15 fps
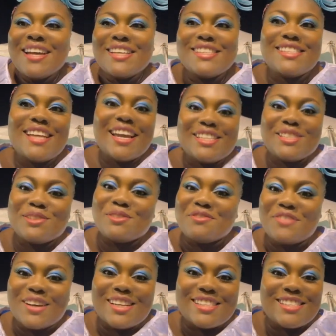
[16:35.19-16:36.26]
stay tuned
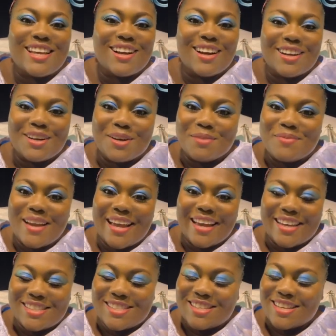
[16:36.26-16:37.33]
for the second update.
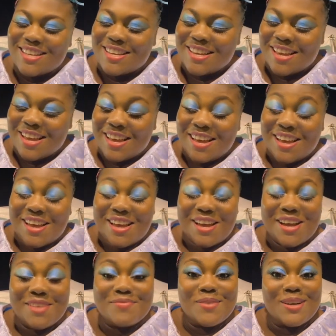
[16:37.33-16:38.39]

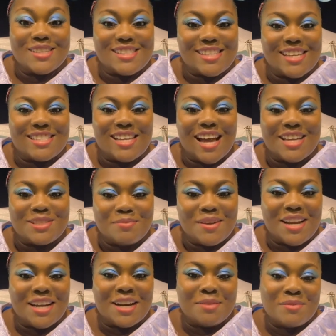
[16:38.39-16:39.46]
But it has been
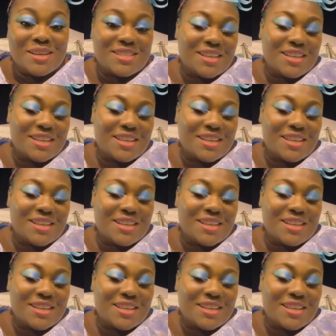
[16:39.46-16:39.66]
an amazing